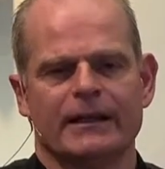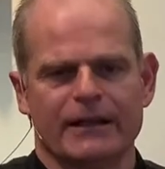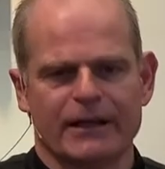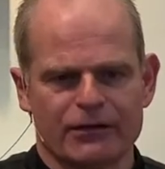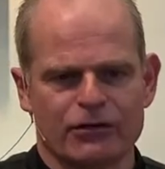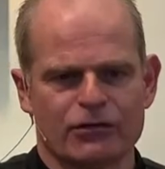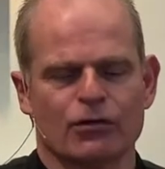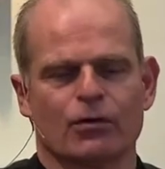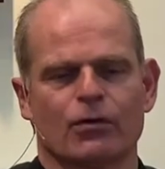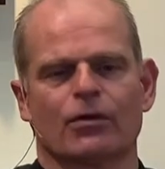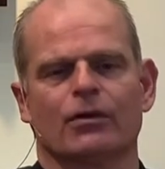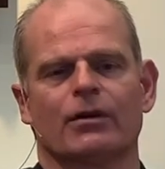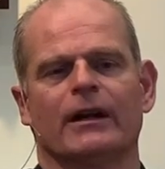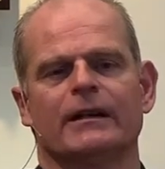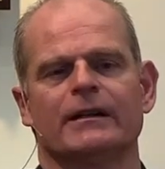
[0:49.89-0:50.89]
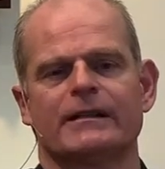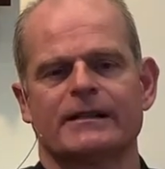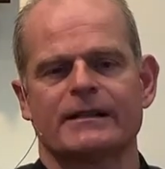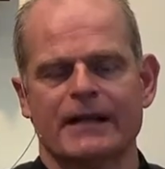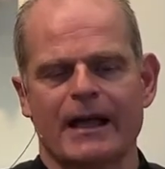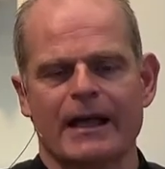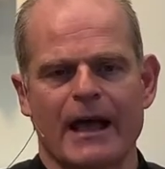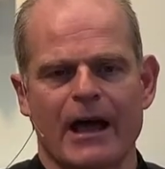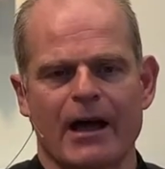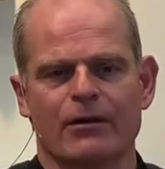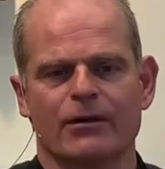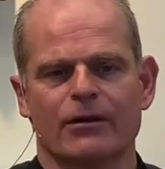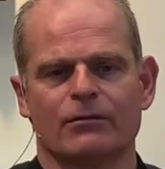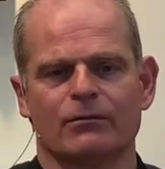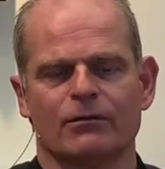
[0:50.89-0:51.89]
and then the door, and stay
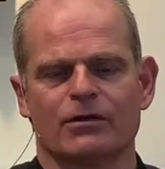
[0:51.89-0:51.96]
out